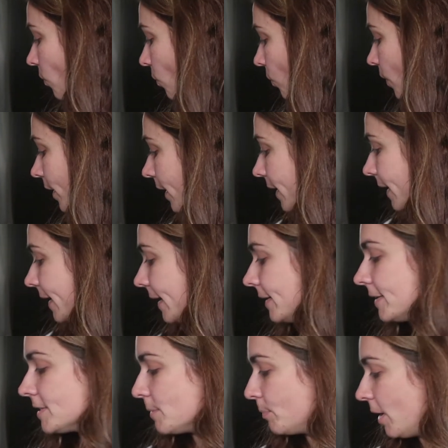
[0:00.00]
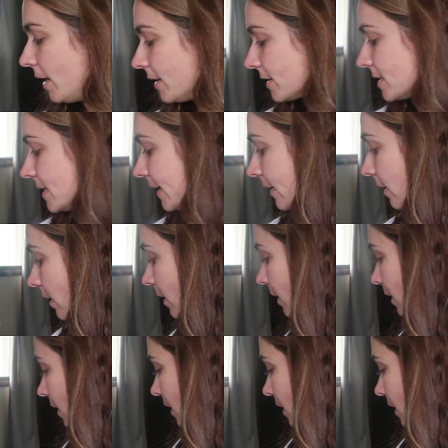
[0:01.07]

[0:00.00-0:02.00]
we're gonna get into some products here.